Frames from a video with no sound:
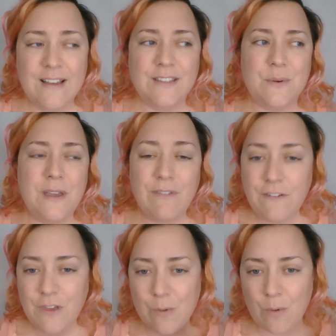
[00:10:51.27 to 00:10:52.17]
So even
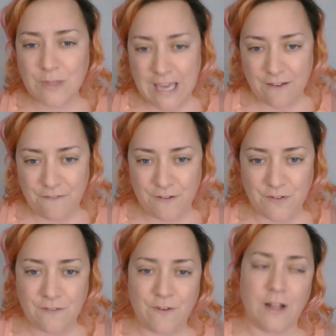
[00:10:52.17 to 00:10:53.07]
if you only have
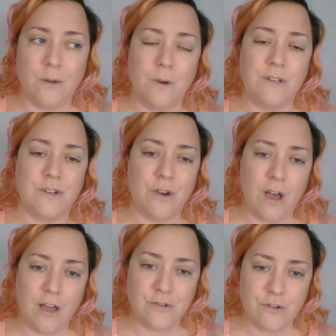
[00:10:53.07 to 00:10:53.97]
50 followers or
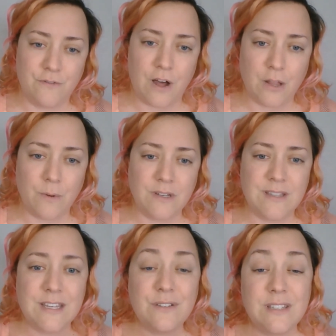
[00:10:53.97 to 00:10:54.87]
100 followers,
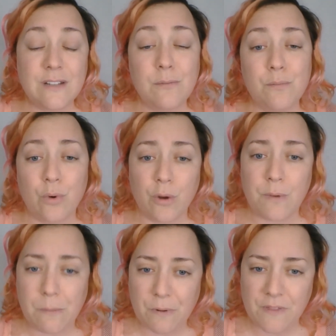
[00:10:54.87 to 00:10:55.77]
there's still more
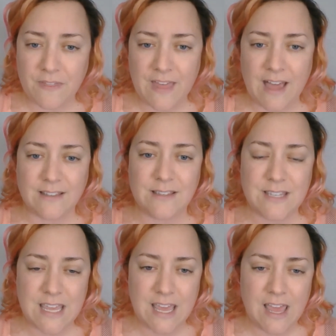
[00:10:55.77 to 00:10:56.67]
people than that
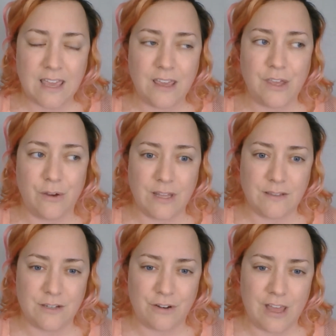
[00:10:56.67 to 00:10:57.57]
seeing your
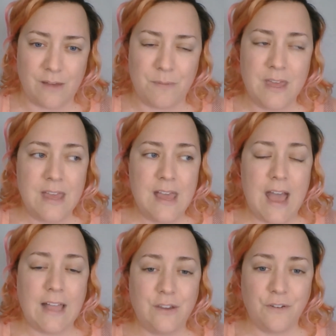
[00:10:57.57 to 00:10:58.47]
Instagram
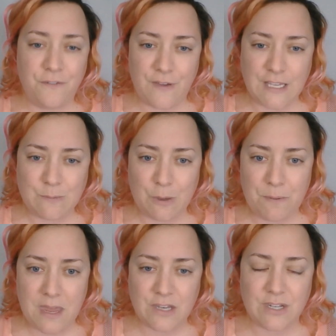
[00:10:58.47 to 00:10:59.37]
and your Facebook
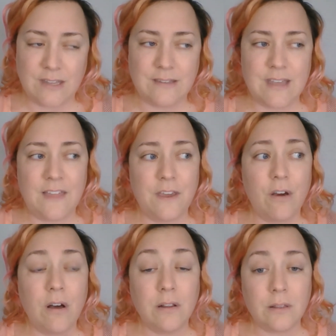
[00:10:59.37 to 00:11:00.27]
pages. And there
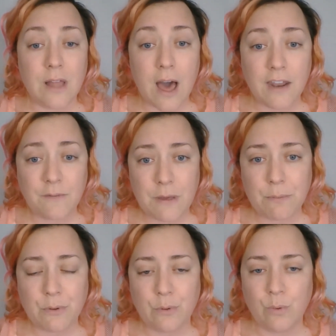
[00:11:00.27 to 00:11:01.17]
are a lot of people who